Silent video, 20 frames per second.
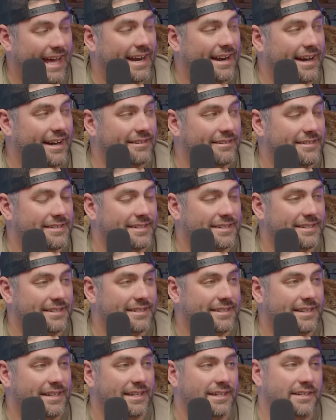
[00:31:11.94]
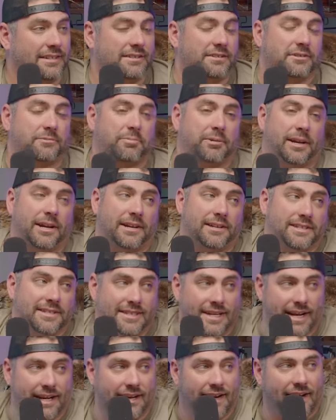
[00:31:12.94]
Cat like Island's in Japan.
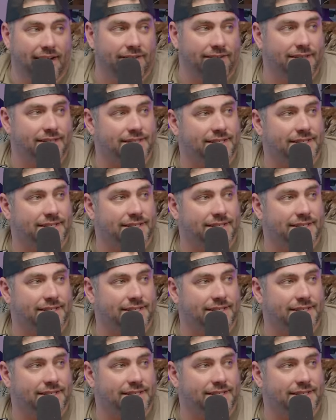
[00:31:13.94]
Snake Island.